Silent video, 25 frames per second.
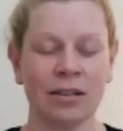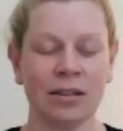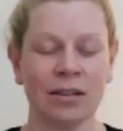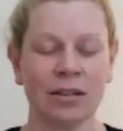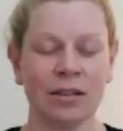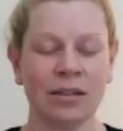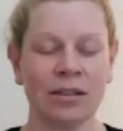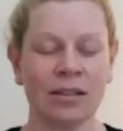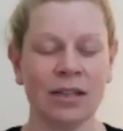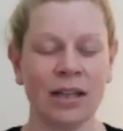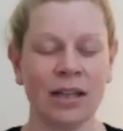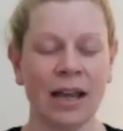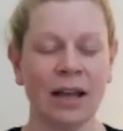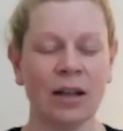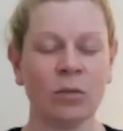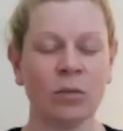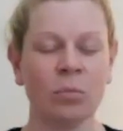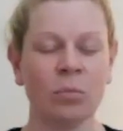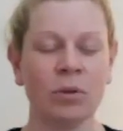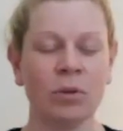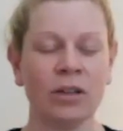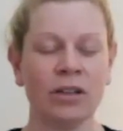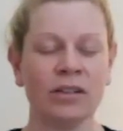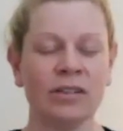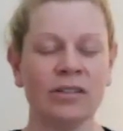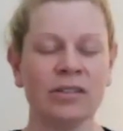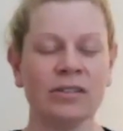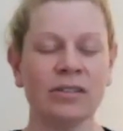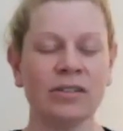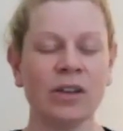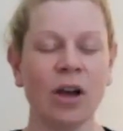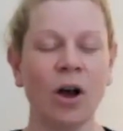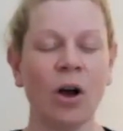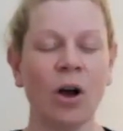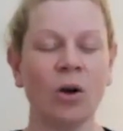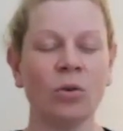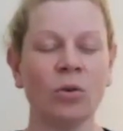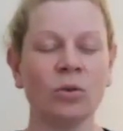to help us
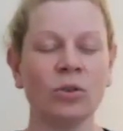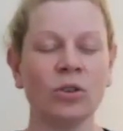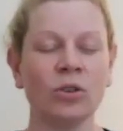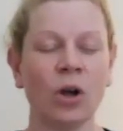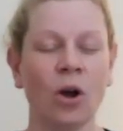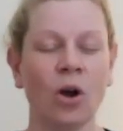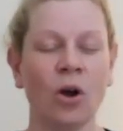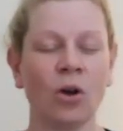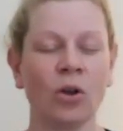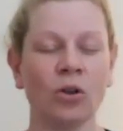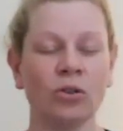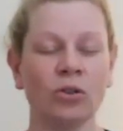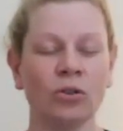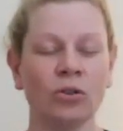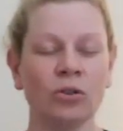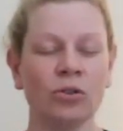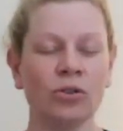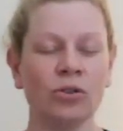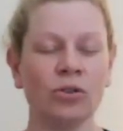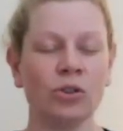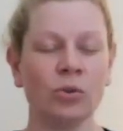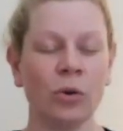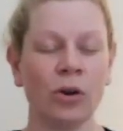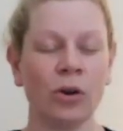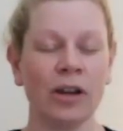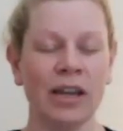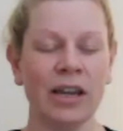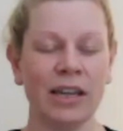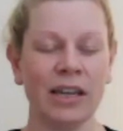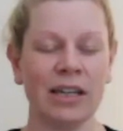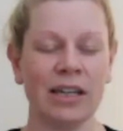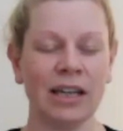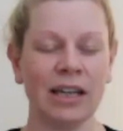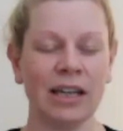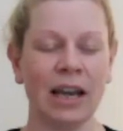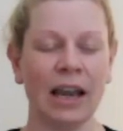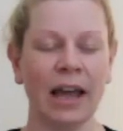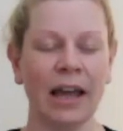hold on to our
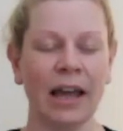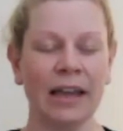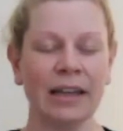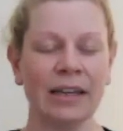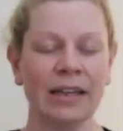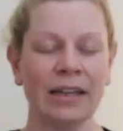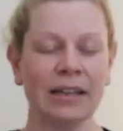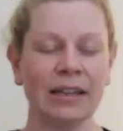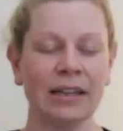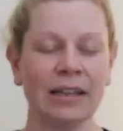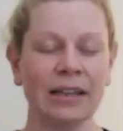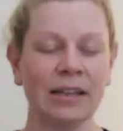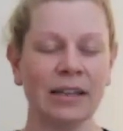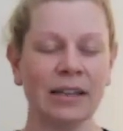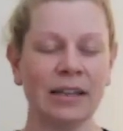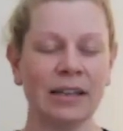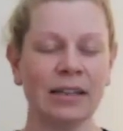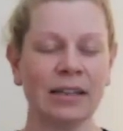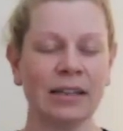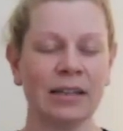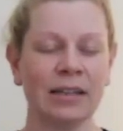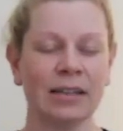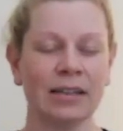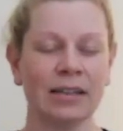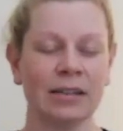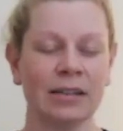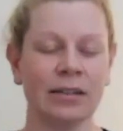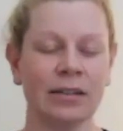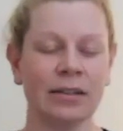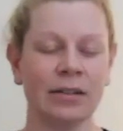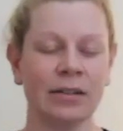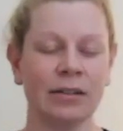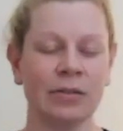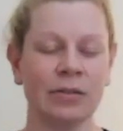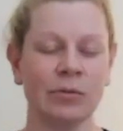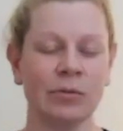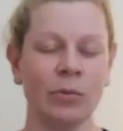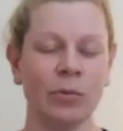inner light
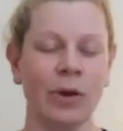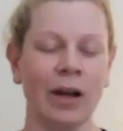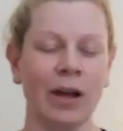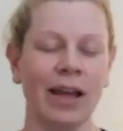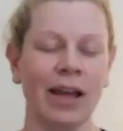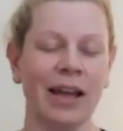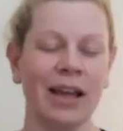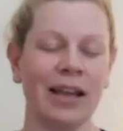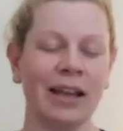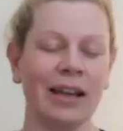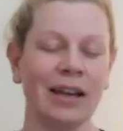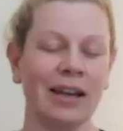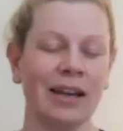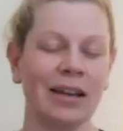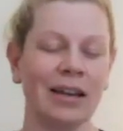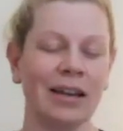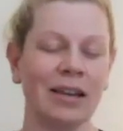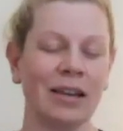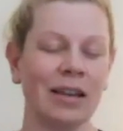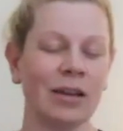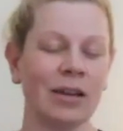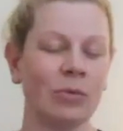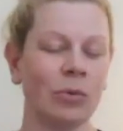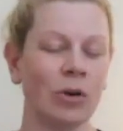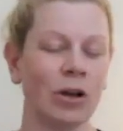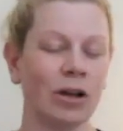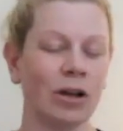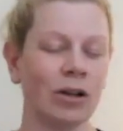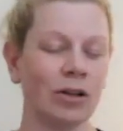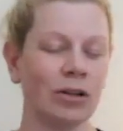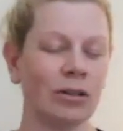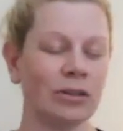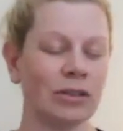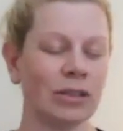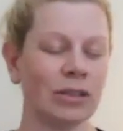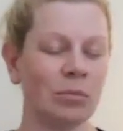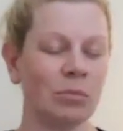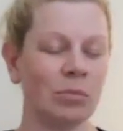when the
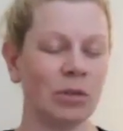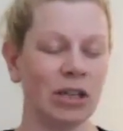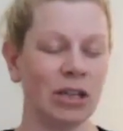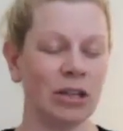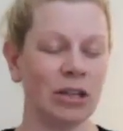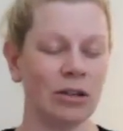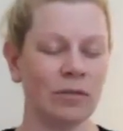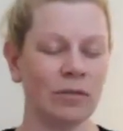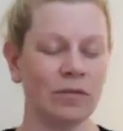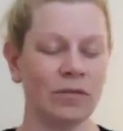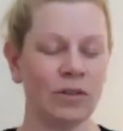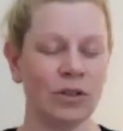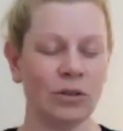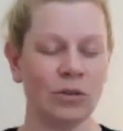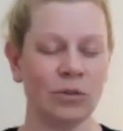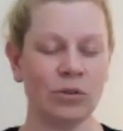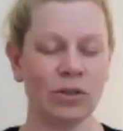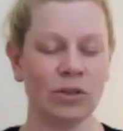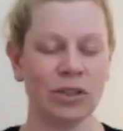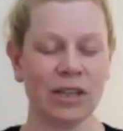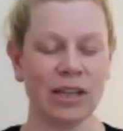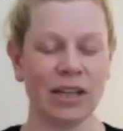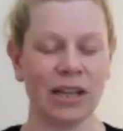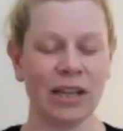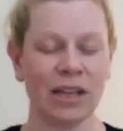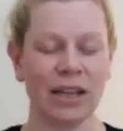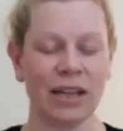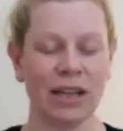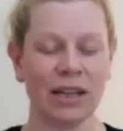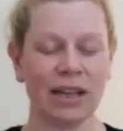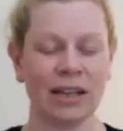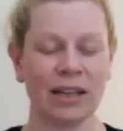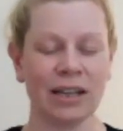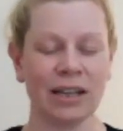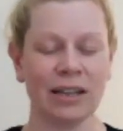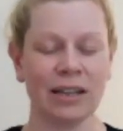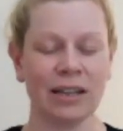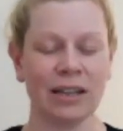world can be confusing
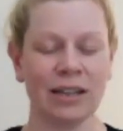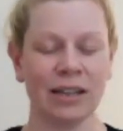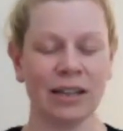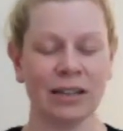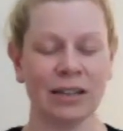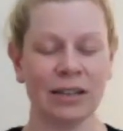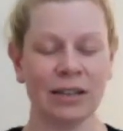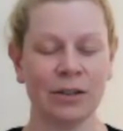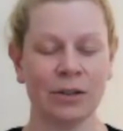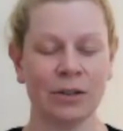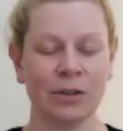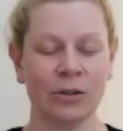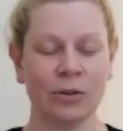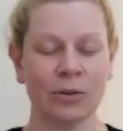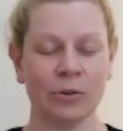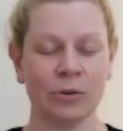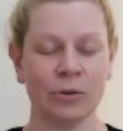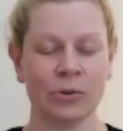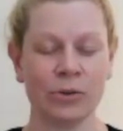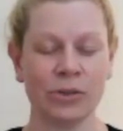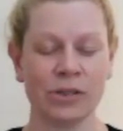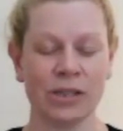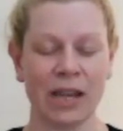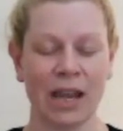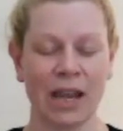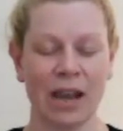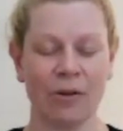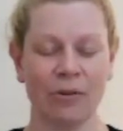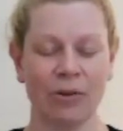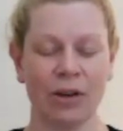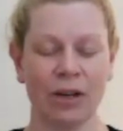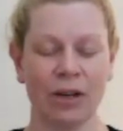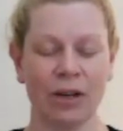or scary.